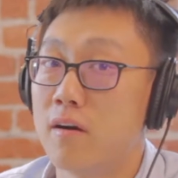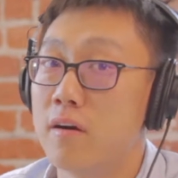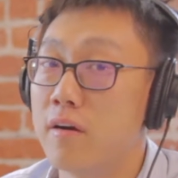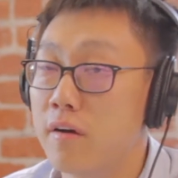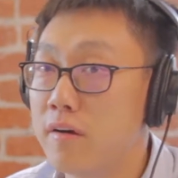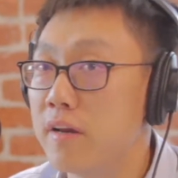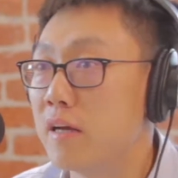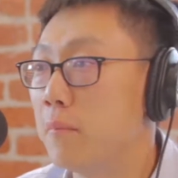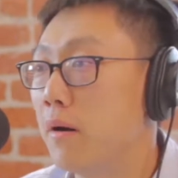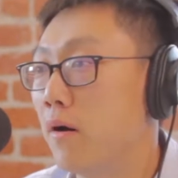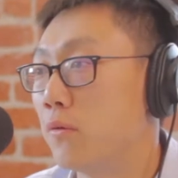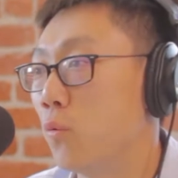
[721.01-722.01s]
learning
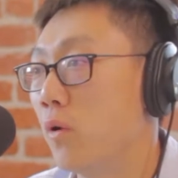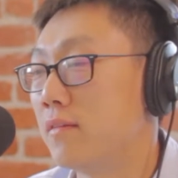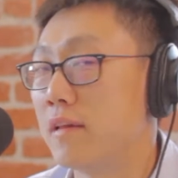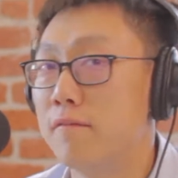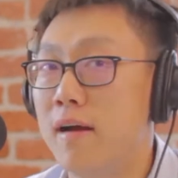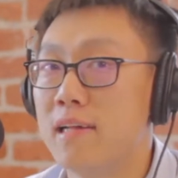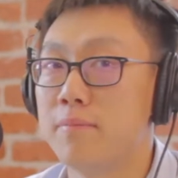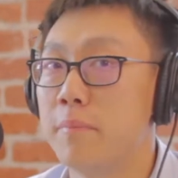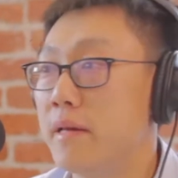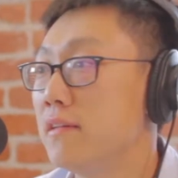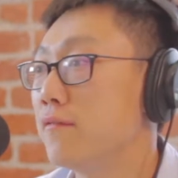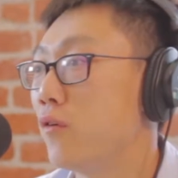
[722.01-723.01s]
about what investment
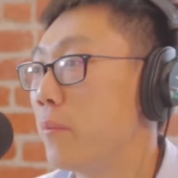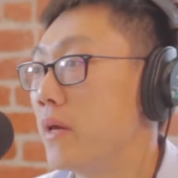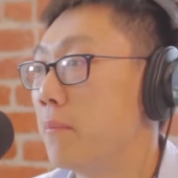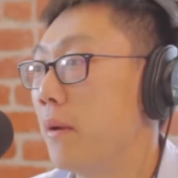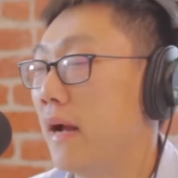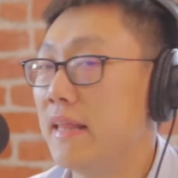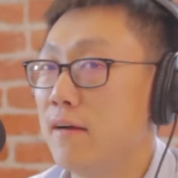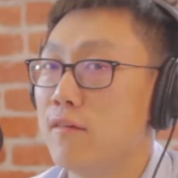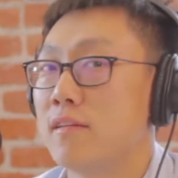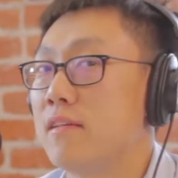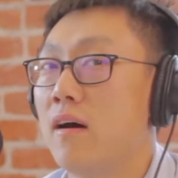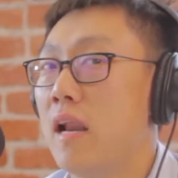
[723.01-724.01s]
means for me. But I
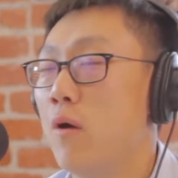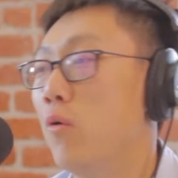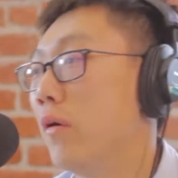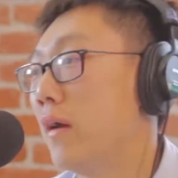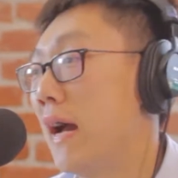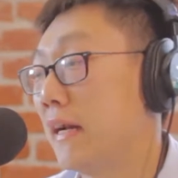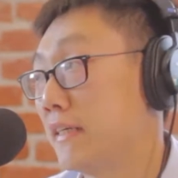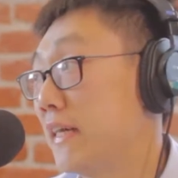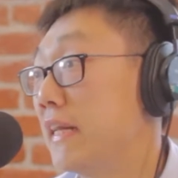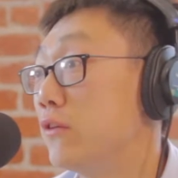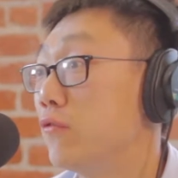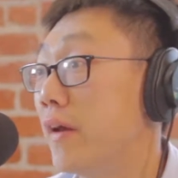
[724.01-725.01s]
never thought I would actually
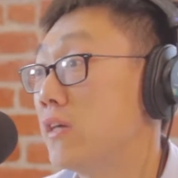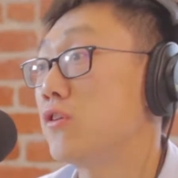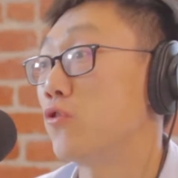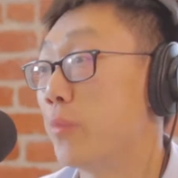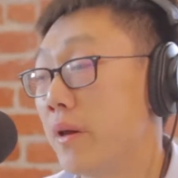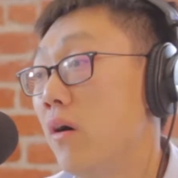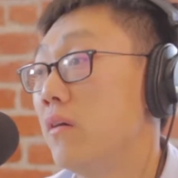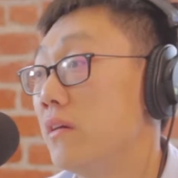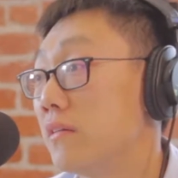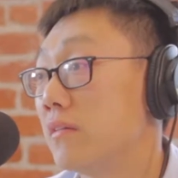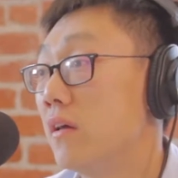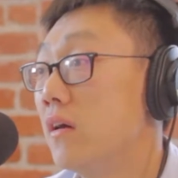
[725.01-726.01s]
get into venture, to be
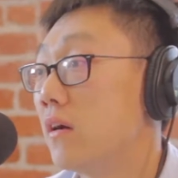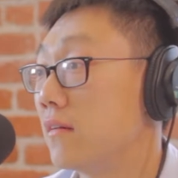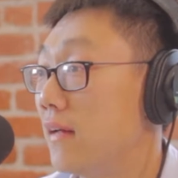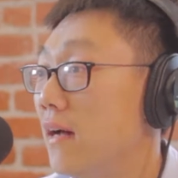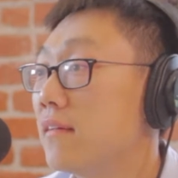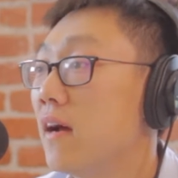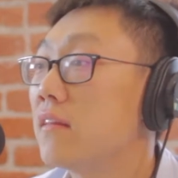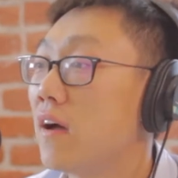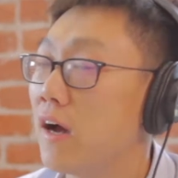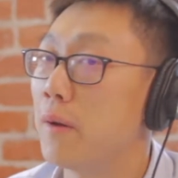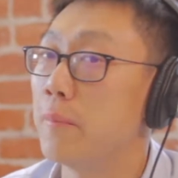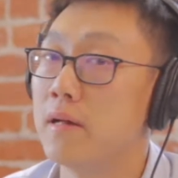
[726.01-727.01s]
honest, because at that
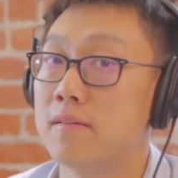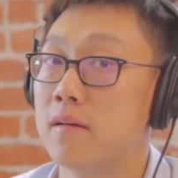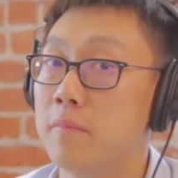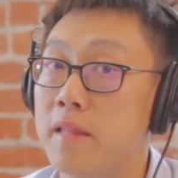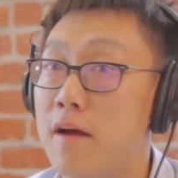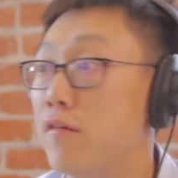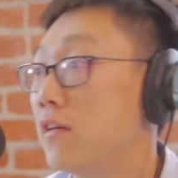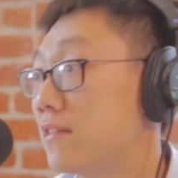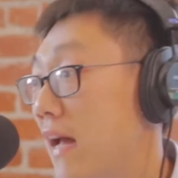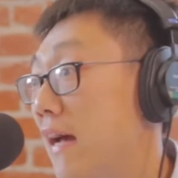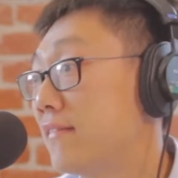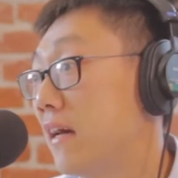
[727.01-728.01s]
time it's a diverse
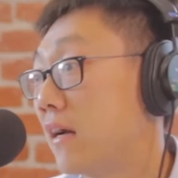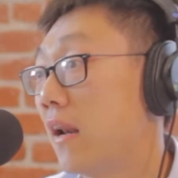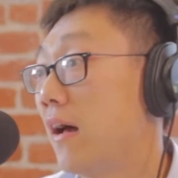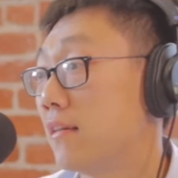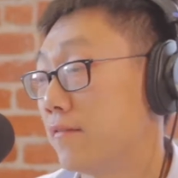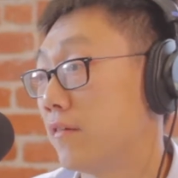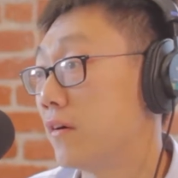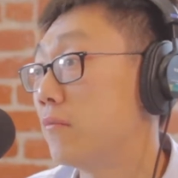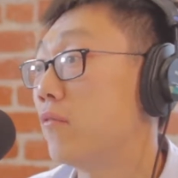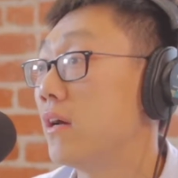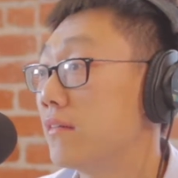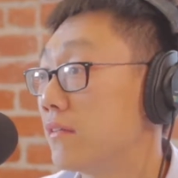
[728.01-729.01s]
asset class firm,
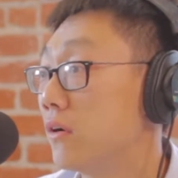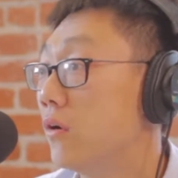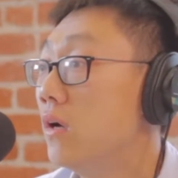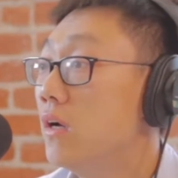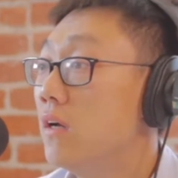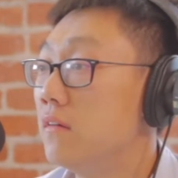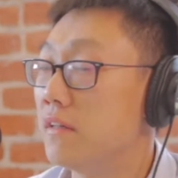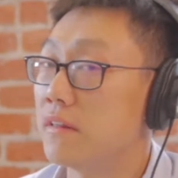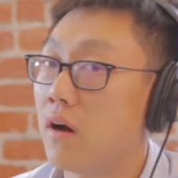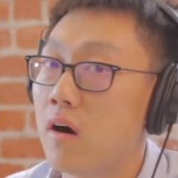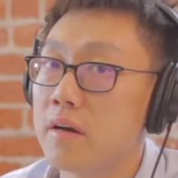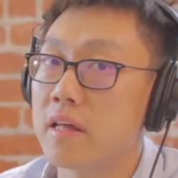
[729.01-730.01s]
right? So they
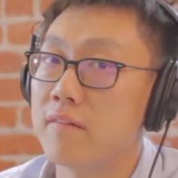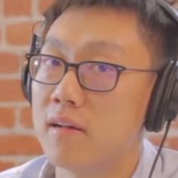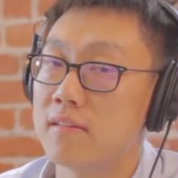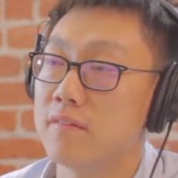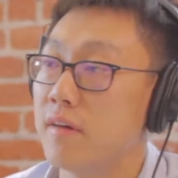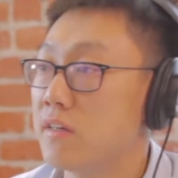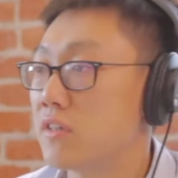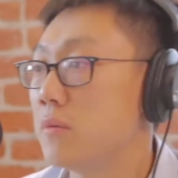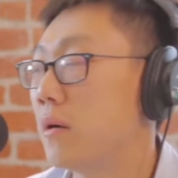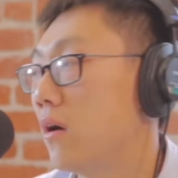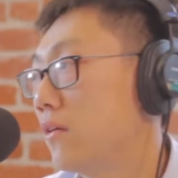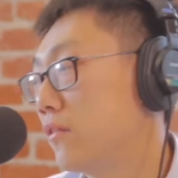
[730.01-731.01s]
not only invest in venture
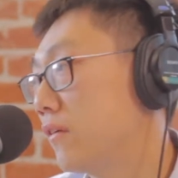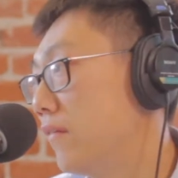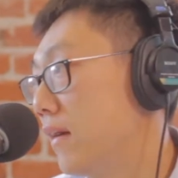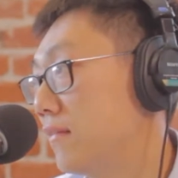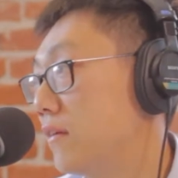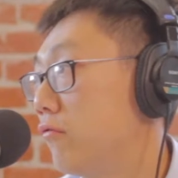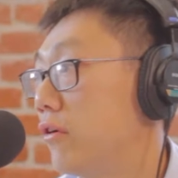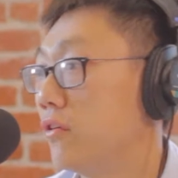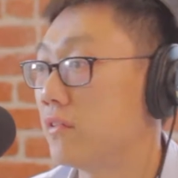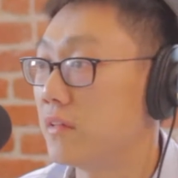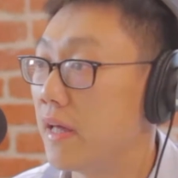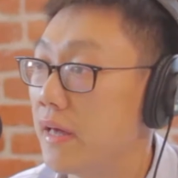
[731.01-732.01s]
but also invest in real
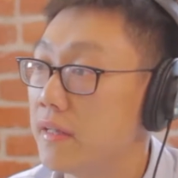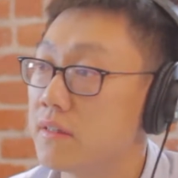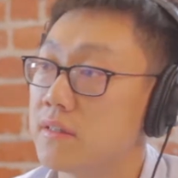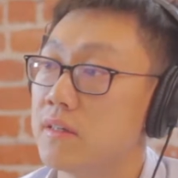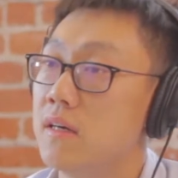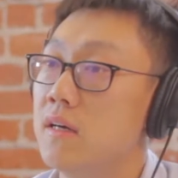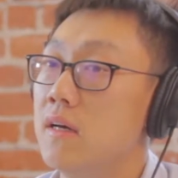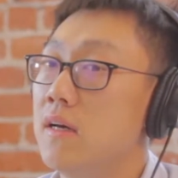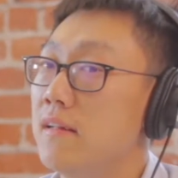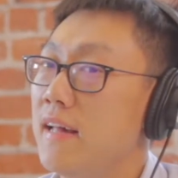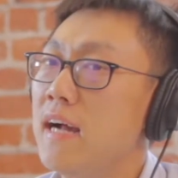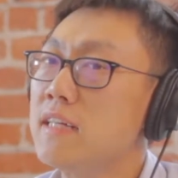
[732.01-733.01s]
estate.
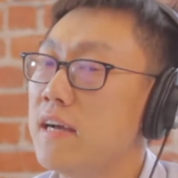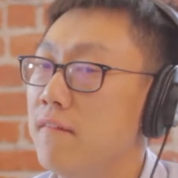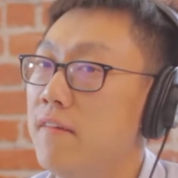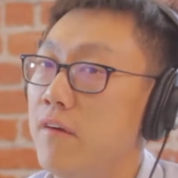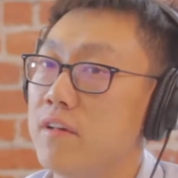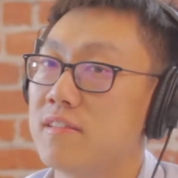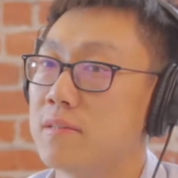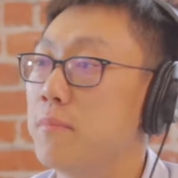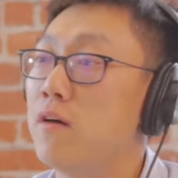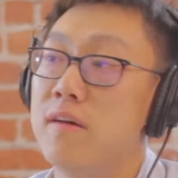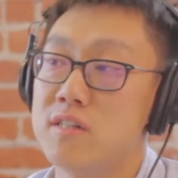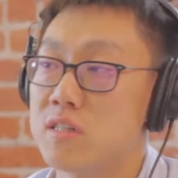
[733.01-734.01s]
They actually have a very
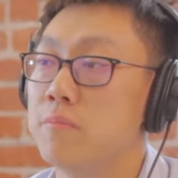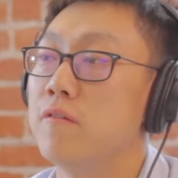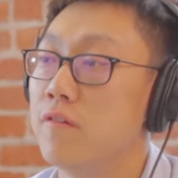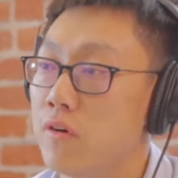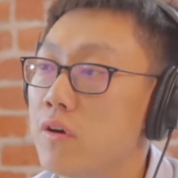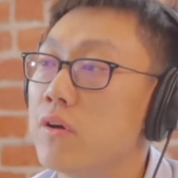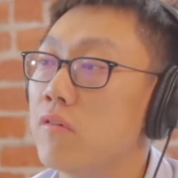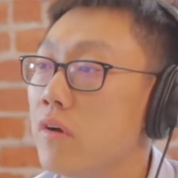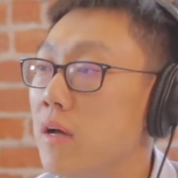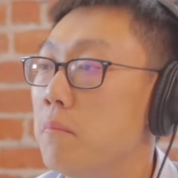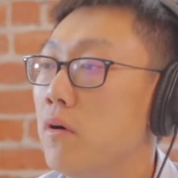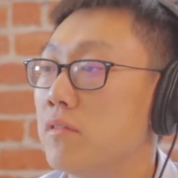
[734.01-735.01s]
small venture portfolio,
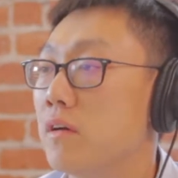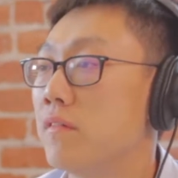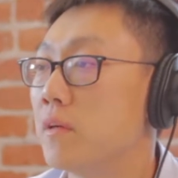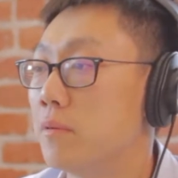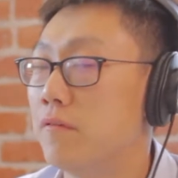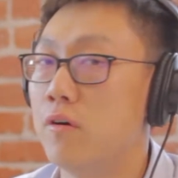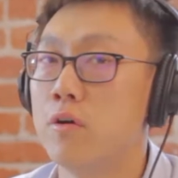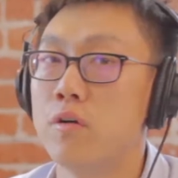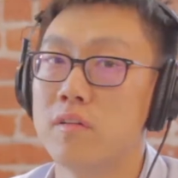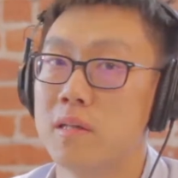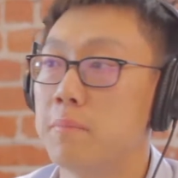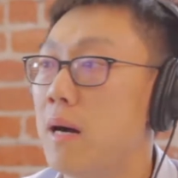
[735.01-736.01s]
right? And most of their
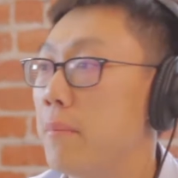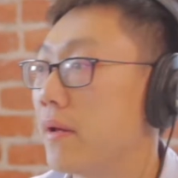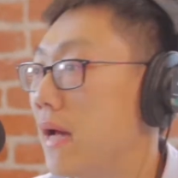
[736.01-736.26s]
portfolios in public